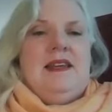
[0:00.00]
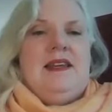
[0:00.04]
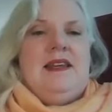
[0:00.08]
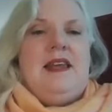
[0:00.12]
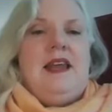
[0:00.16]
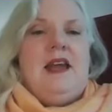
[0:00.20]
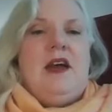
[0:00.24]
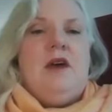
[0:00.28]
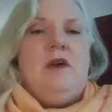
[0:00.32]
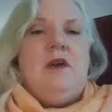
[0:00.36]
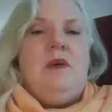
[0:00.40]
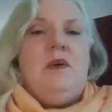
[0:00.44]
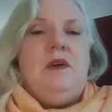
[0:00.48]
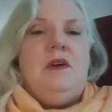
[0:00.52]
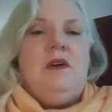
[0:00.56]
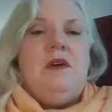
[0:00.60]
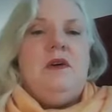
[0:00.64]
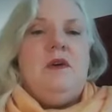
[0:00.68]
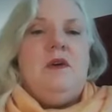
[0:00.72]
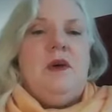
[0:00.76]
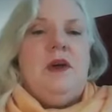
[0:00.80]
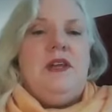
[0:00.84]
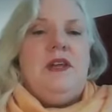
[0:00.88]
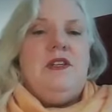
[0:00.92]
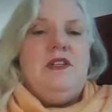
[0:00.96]
Now we're
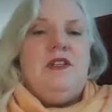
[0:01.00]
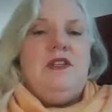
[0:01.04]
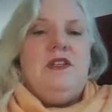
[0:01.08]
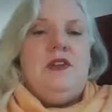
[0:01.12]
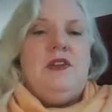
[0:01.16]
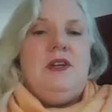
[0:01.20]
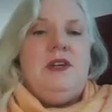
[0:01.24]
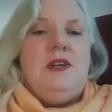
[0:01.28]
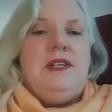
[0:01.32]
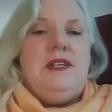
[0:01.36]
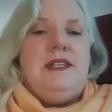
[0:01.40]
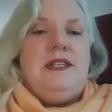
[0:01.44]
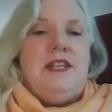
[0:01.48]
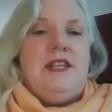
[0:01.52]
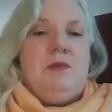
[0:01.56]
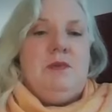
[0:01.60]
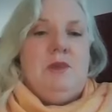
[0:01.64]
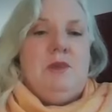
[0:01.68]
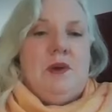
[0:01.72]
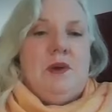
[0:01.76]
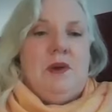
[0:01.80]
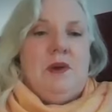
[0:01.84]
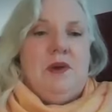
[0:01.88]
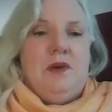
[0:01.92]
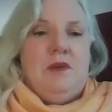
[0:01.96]
going to look
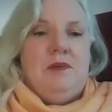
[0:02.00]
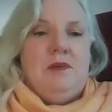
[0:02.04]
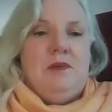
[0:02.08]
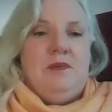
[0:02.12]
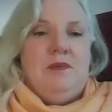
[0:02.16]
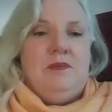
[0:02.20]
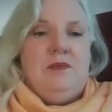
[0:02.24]
deeper.